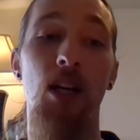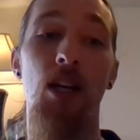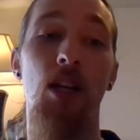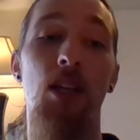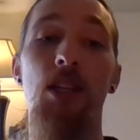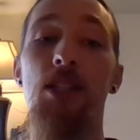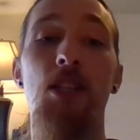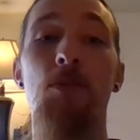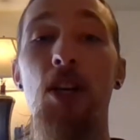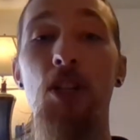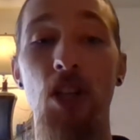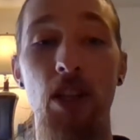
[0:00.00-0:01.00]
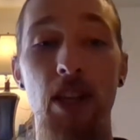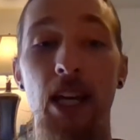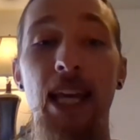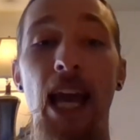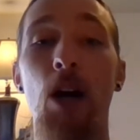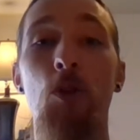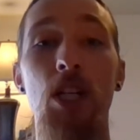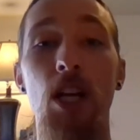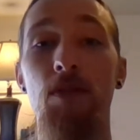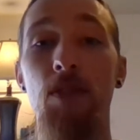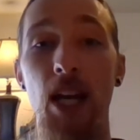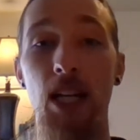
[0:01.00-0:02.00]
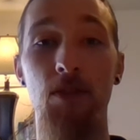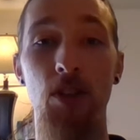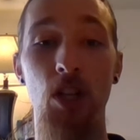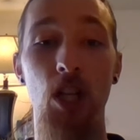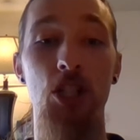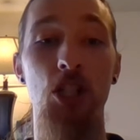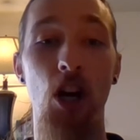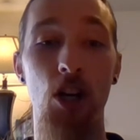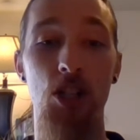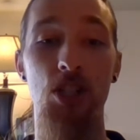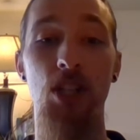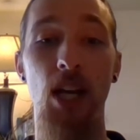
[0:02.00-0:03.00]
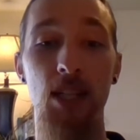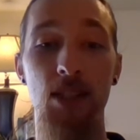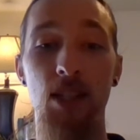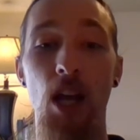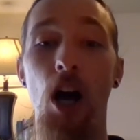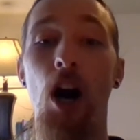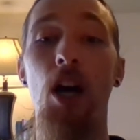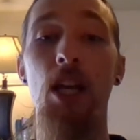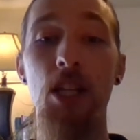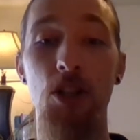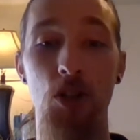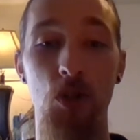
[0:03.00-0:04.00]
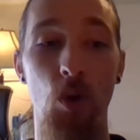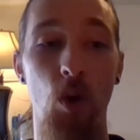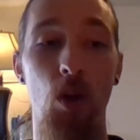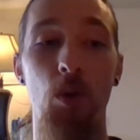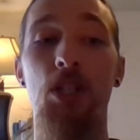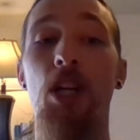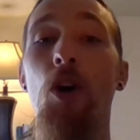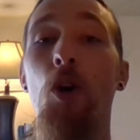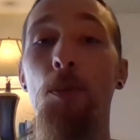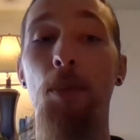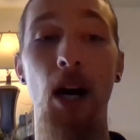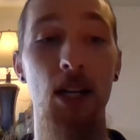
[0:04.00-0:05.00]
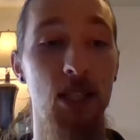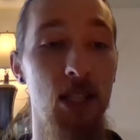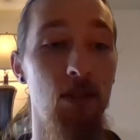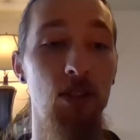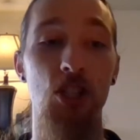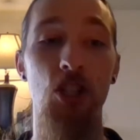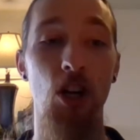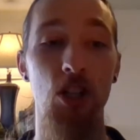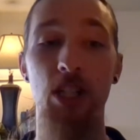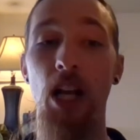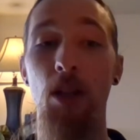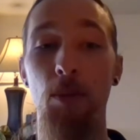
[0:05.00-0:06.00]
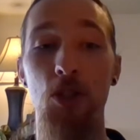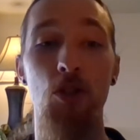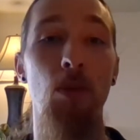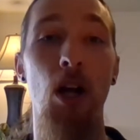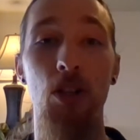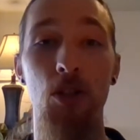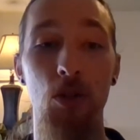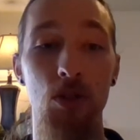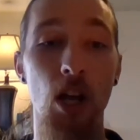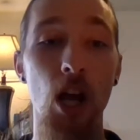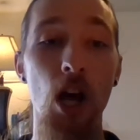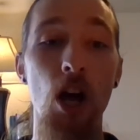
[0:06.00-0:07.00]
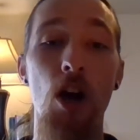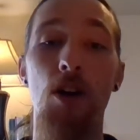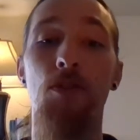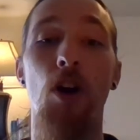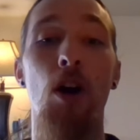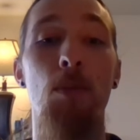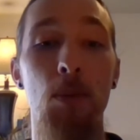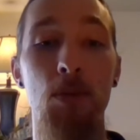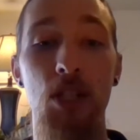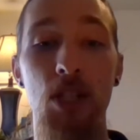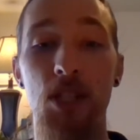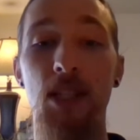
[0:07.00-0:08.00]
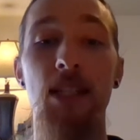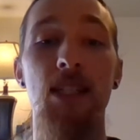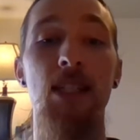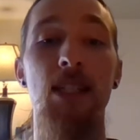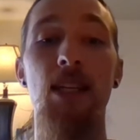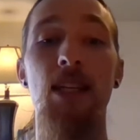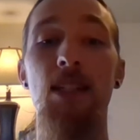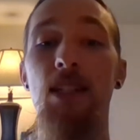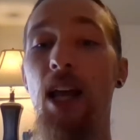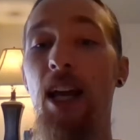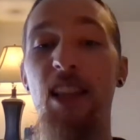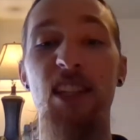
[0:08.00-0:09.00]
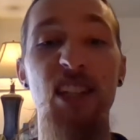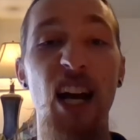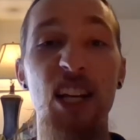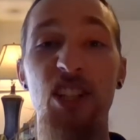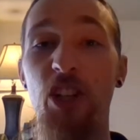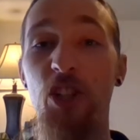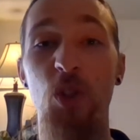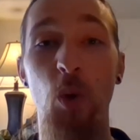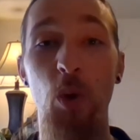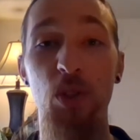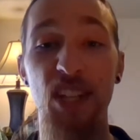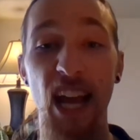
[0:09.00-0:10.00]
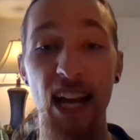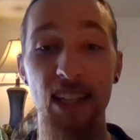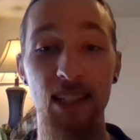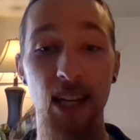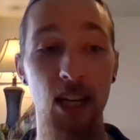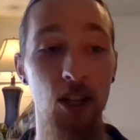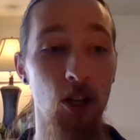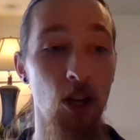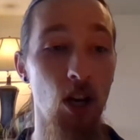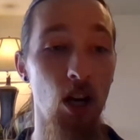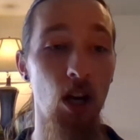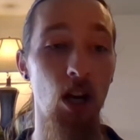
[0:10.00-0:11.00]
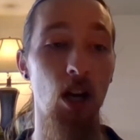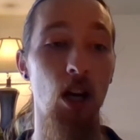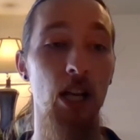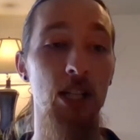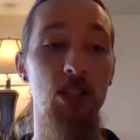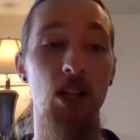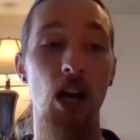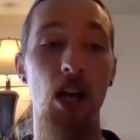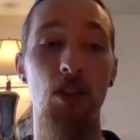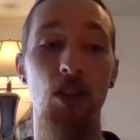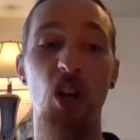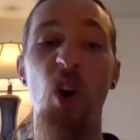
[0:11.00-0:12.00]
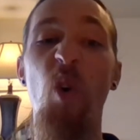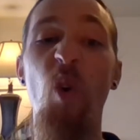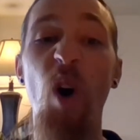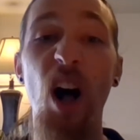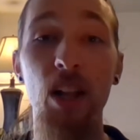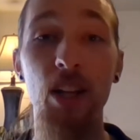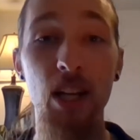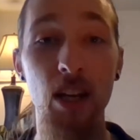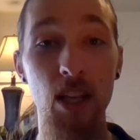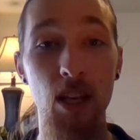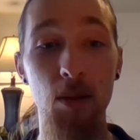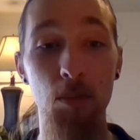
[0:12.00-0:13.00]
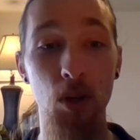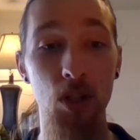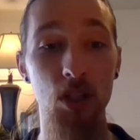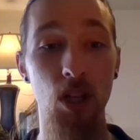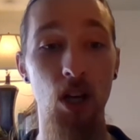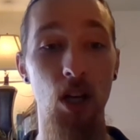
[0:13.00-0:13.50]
This is basically the accounting of negatively charged sites in your soil, which can hold positively charged elements or molecules. For our purposes, this is like the size of your soil's gas tank. It's not the quality of the input.